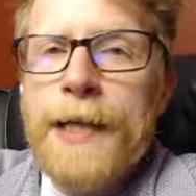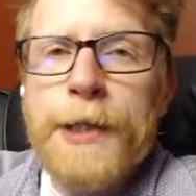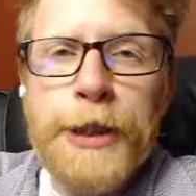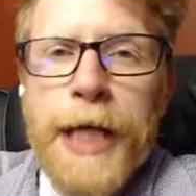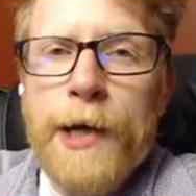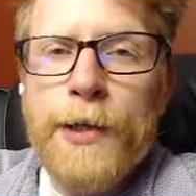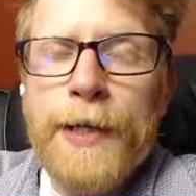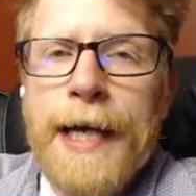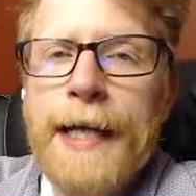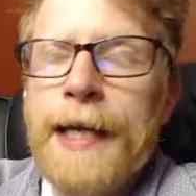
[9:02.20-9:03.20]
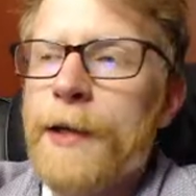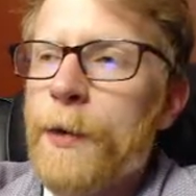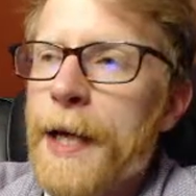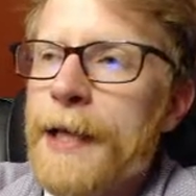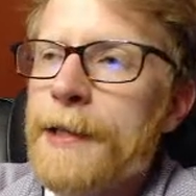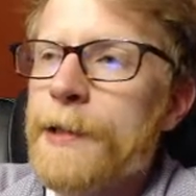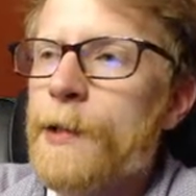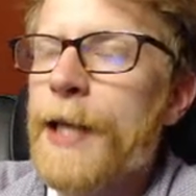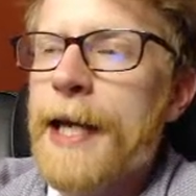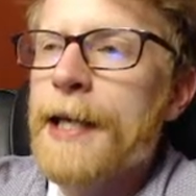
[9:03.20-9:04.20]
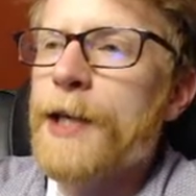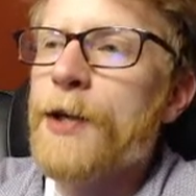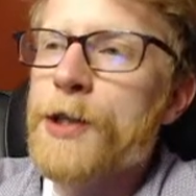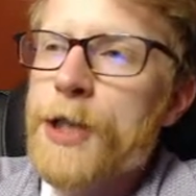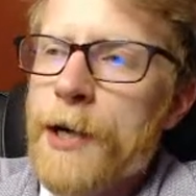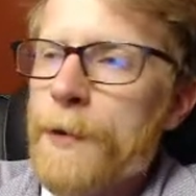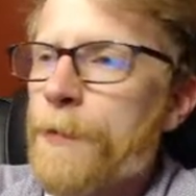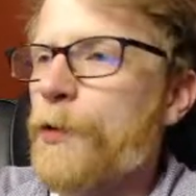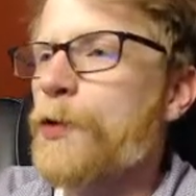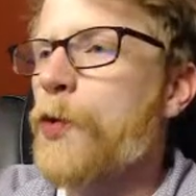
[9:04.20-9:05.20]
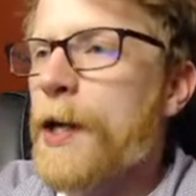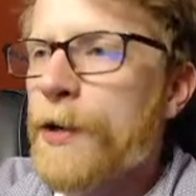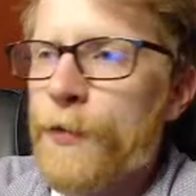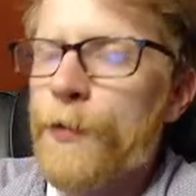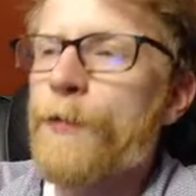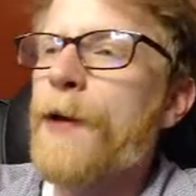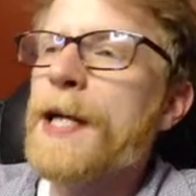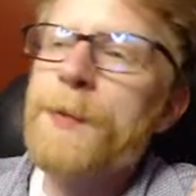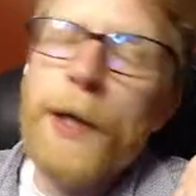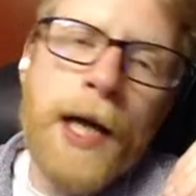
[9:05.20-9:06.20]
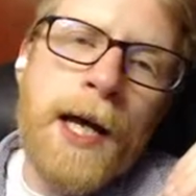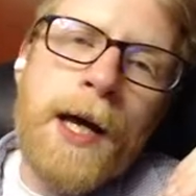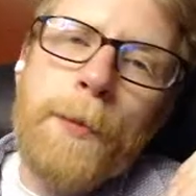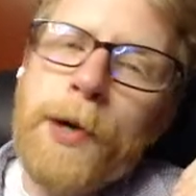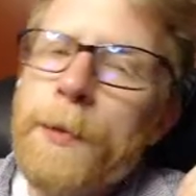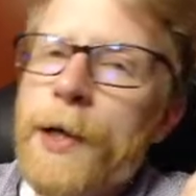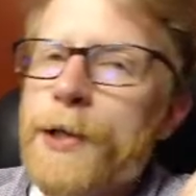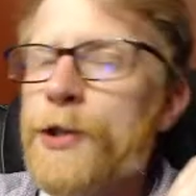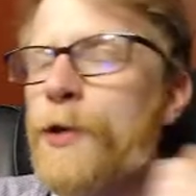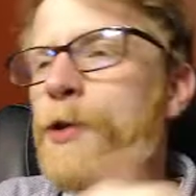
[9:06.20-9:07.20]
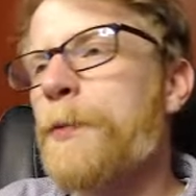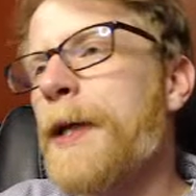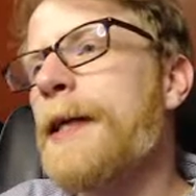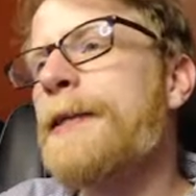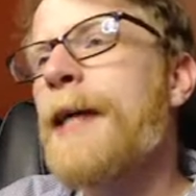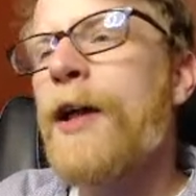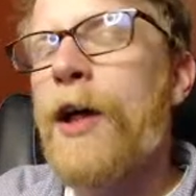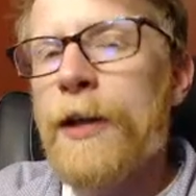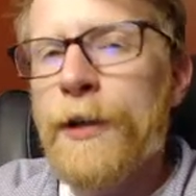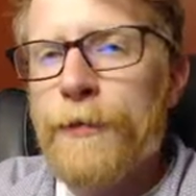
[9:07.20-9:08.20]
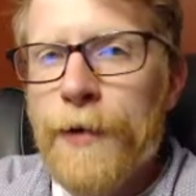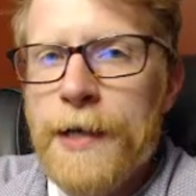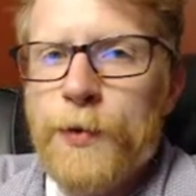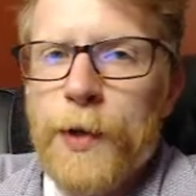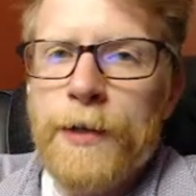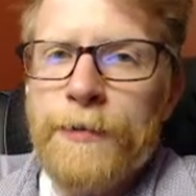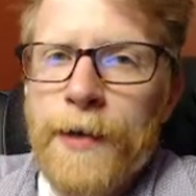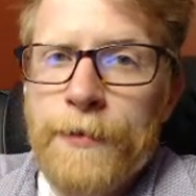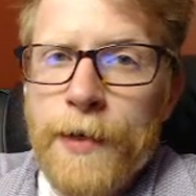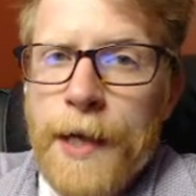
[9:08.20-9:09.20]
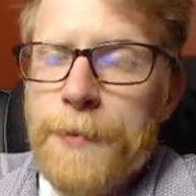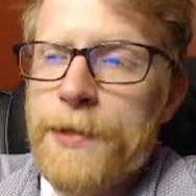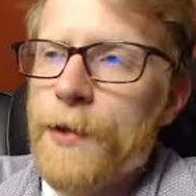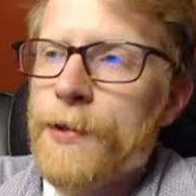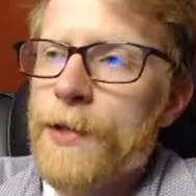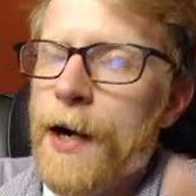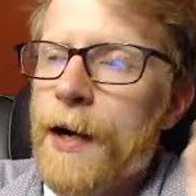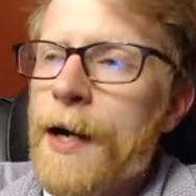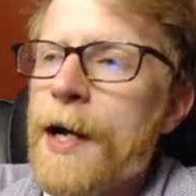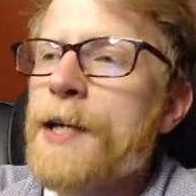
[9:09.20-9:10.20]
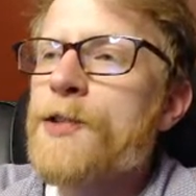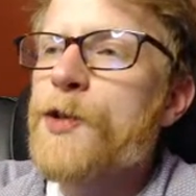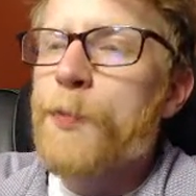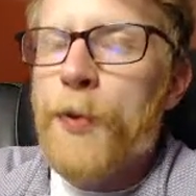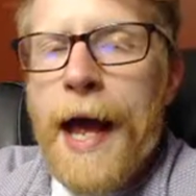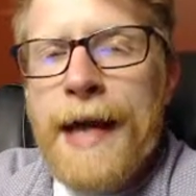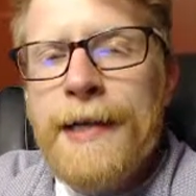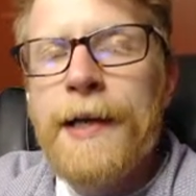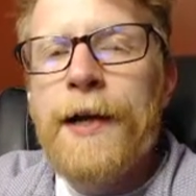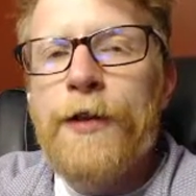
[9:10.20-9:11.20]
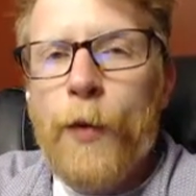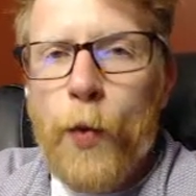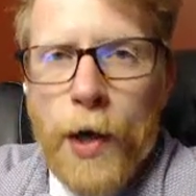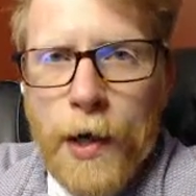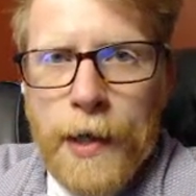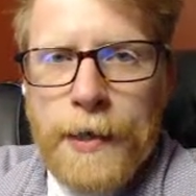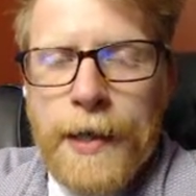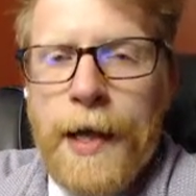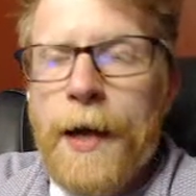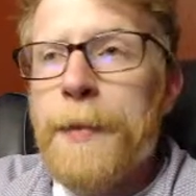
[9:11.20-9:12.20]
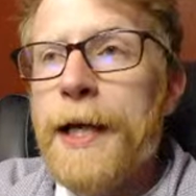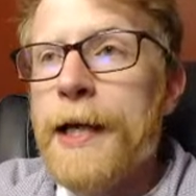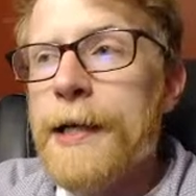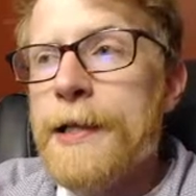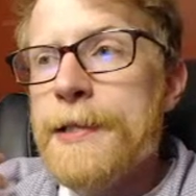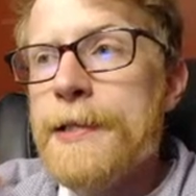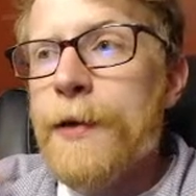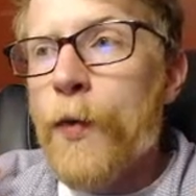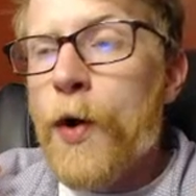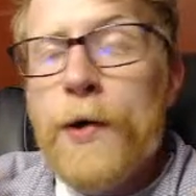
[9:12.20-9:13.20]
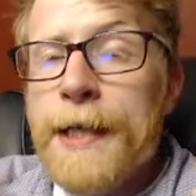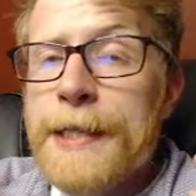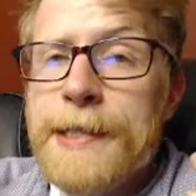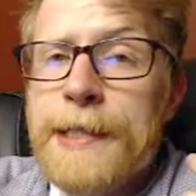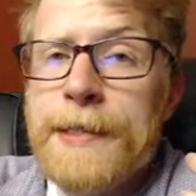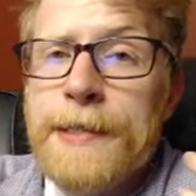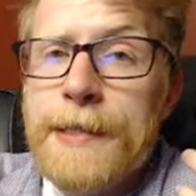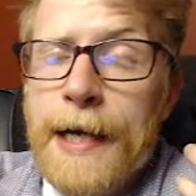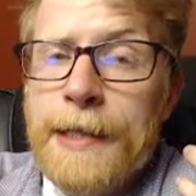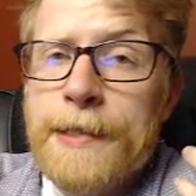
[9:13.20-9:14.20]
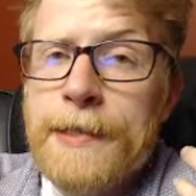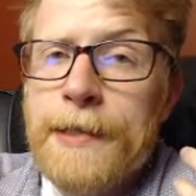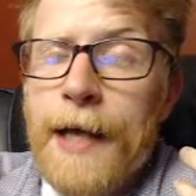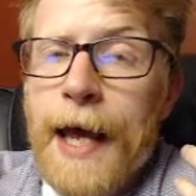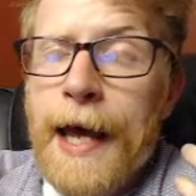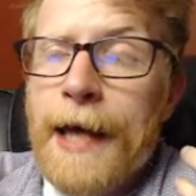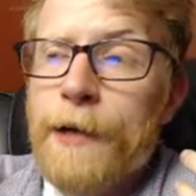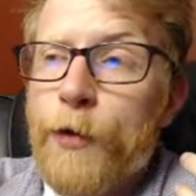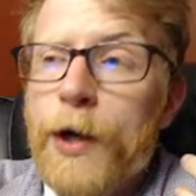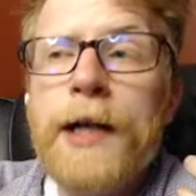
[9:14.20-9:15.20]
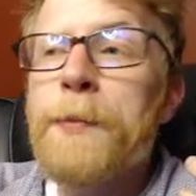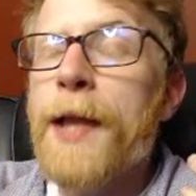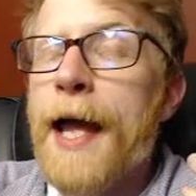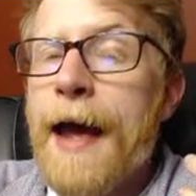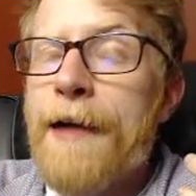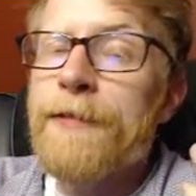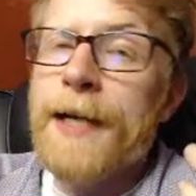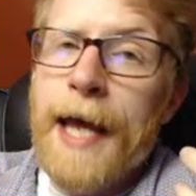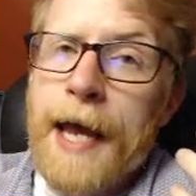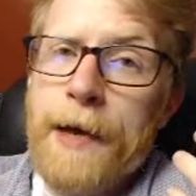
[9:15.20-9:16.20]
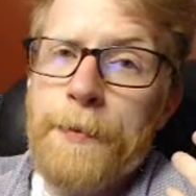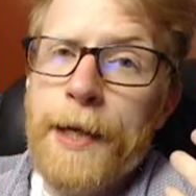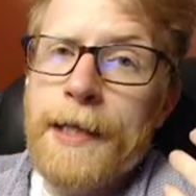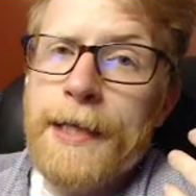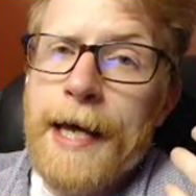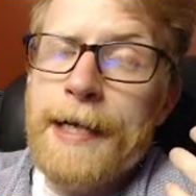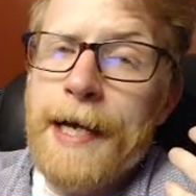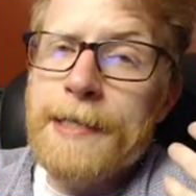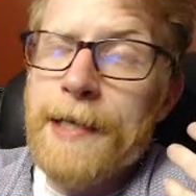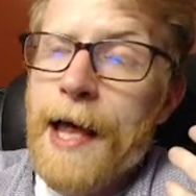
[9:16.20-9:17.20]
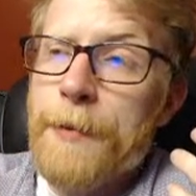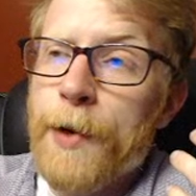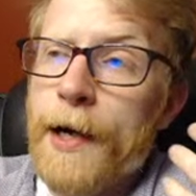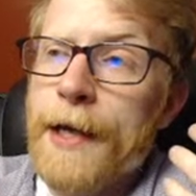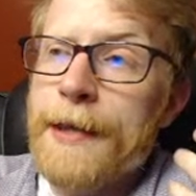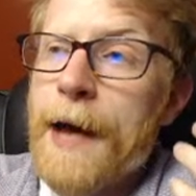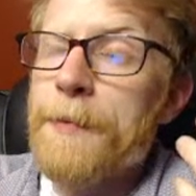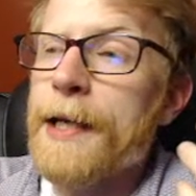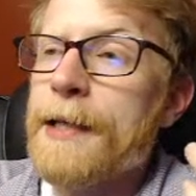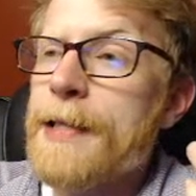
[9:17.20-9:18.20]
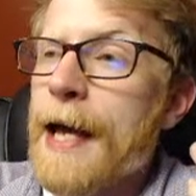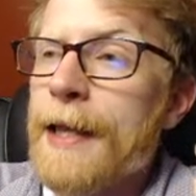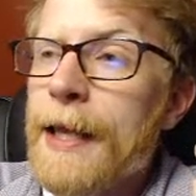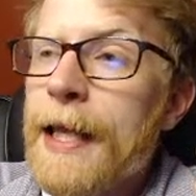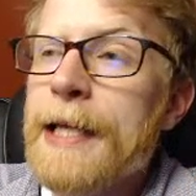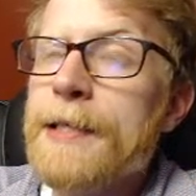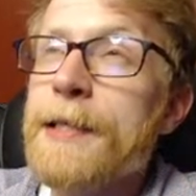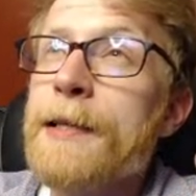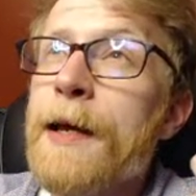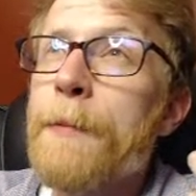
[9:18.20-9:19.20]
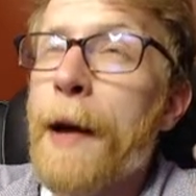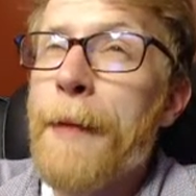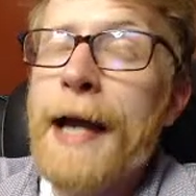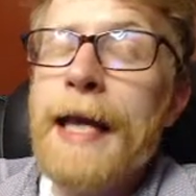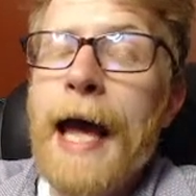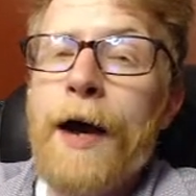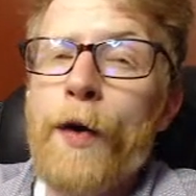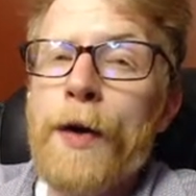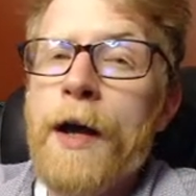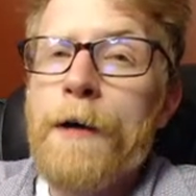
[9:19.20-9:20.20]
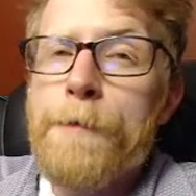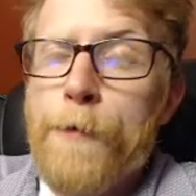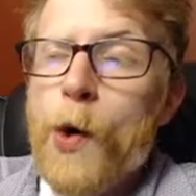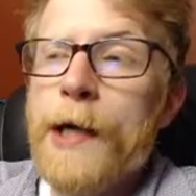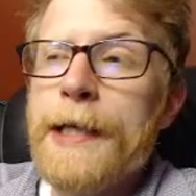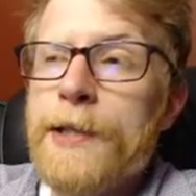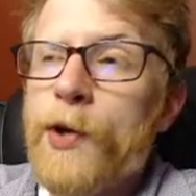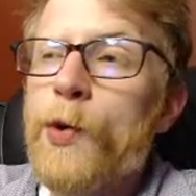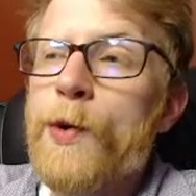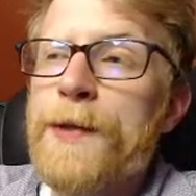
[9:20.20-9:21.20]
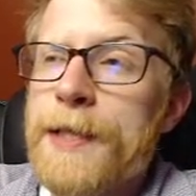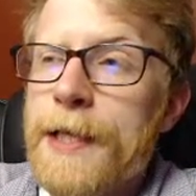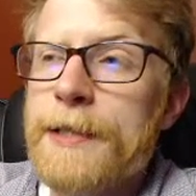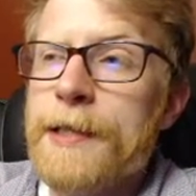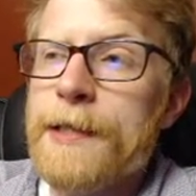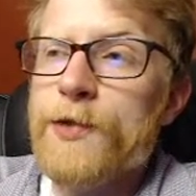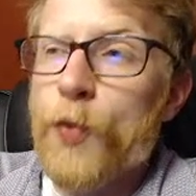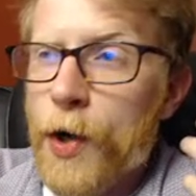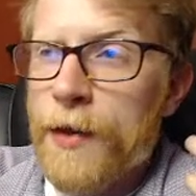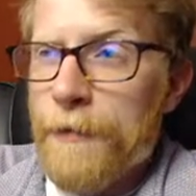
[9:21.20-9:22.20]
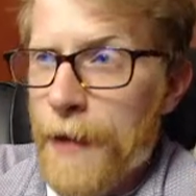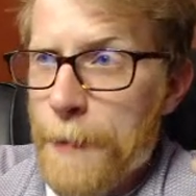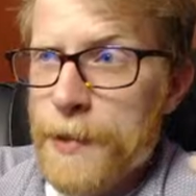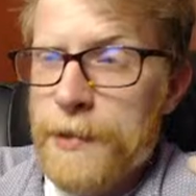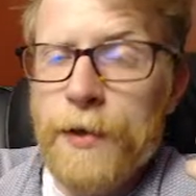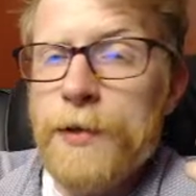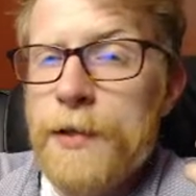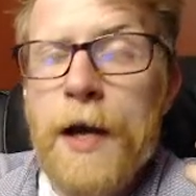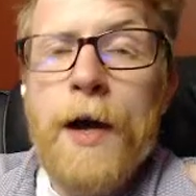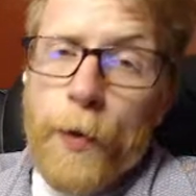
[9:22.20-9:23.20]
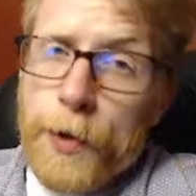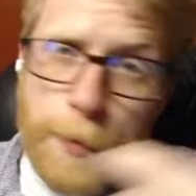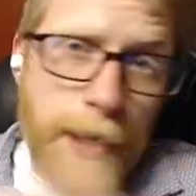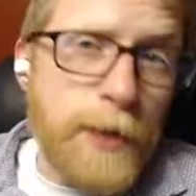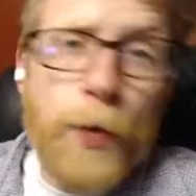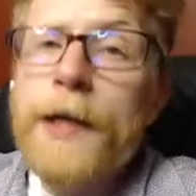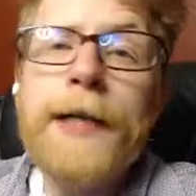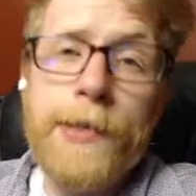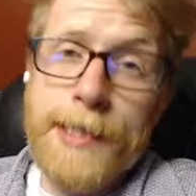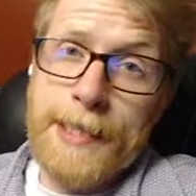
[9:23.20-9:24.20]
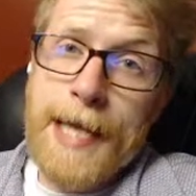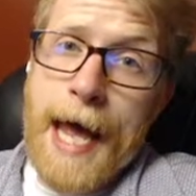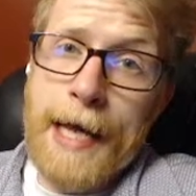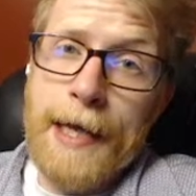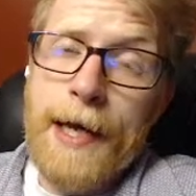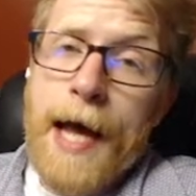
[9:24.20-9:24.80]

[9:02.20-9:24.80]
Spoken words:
a share link. It'll make a little link. You can share them through Twitter, through Facebook. Put them on your social media. Tell all your friends what your favorite episodes are. Spread the word, because we're only in Season 6. And if we're going to play every game in the NES library, that means at least, by my count, 42 seasons worth of episodes, which means we're here to stay.